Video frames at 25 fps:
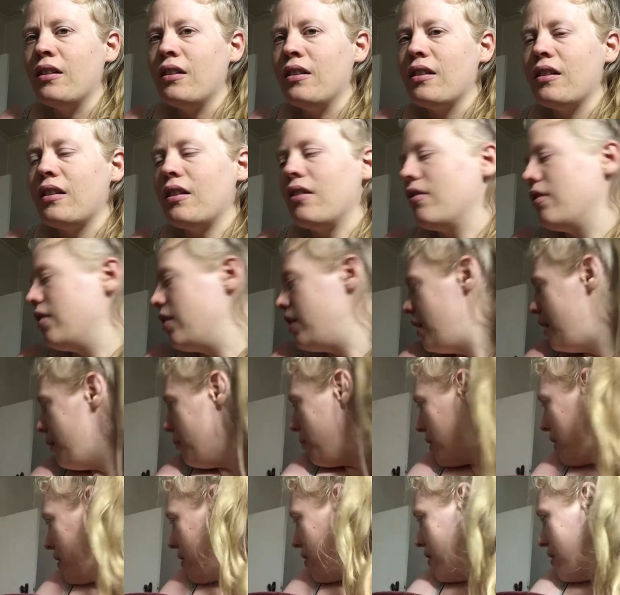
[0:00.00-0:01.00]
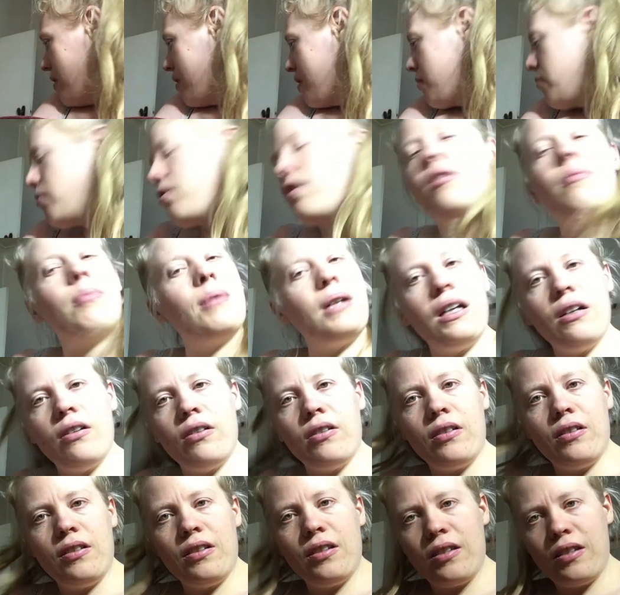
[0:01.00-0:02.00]
tell you that because I just want to be
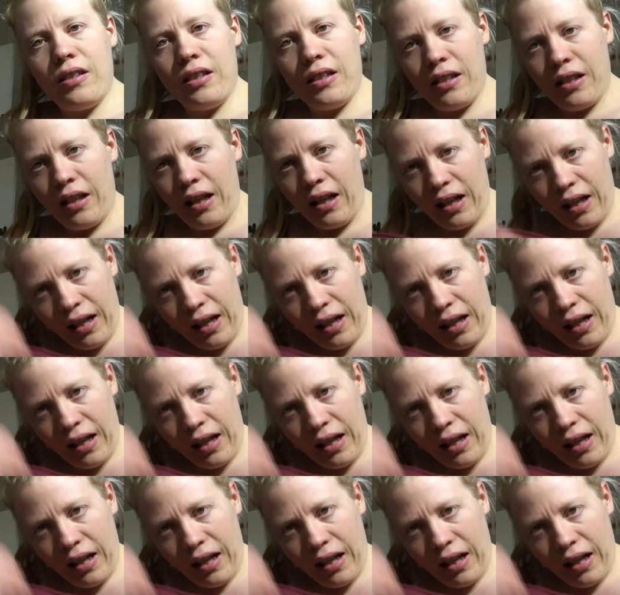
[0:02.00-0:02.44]
honest that